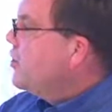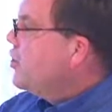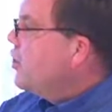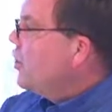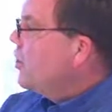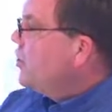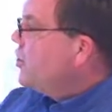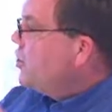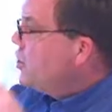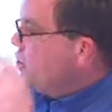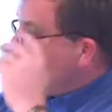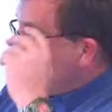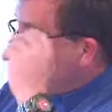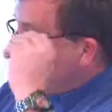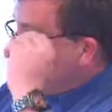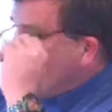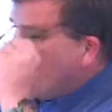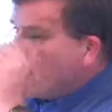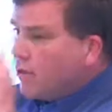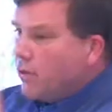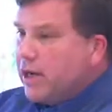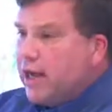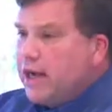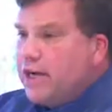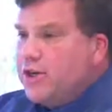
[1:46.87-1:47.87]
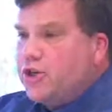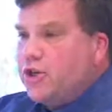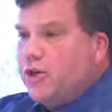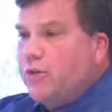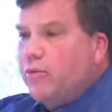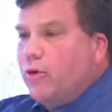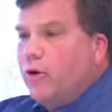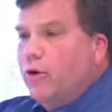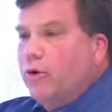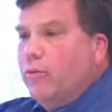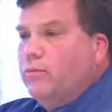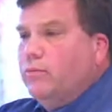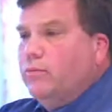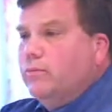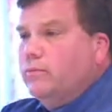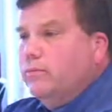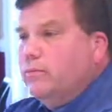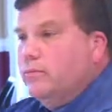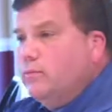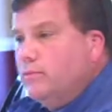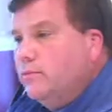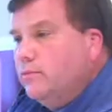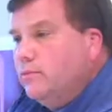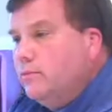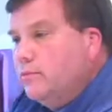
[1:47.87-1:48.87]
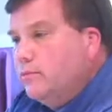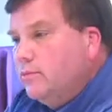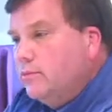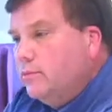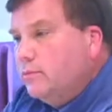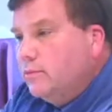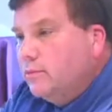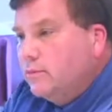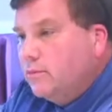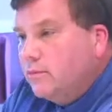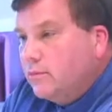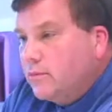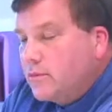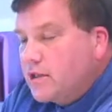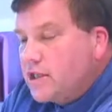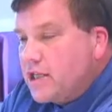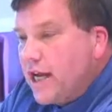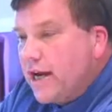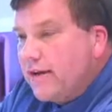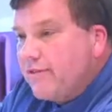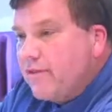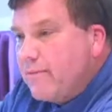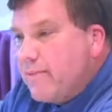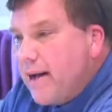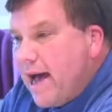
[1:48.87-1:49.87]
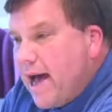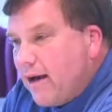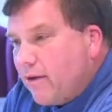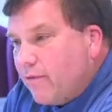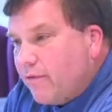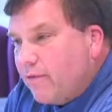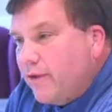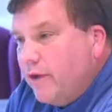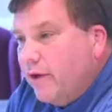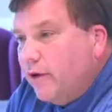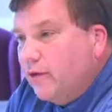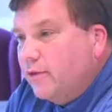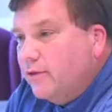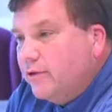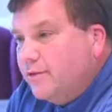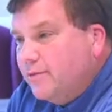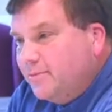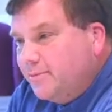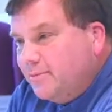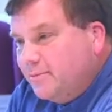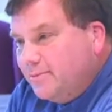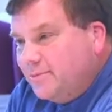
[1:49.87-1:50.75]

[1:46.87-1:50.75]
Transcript: the church is a recreation room instead of a battlefield.